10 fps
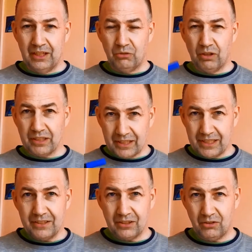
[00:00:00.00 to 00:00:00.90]
run the
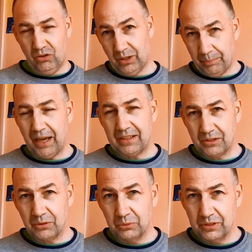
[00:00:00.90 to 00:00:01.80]
heater on a bad
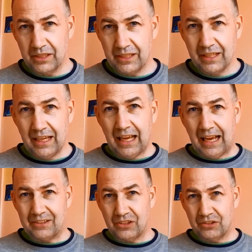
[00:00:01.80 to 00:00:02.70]
cold day
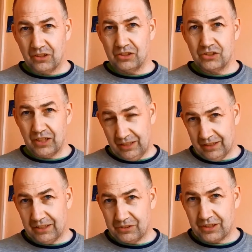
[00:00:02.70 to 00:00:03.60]
as it does in an
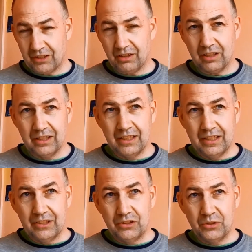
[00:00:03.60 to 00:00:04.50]
electric car
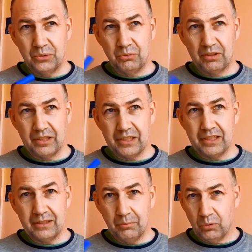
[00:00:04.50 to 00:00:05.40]
to run
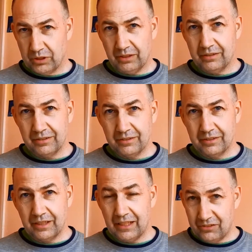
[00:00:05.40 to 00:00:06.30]
the motor
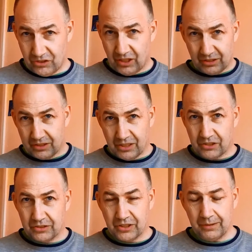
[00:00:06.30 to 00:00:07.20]
in certain
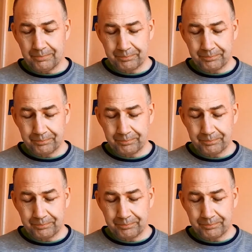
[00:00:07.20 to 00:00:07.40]
conditions, yeah?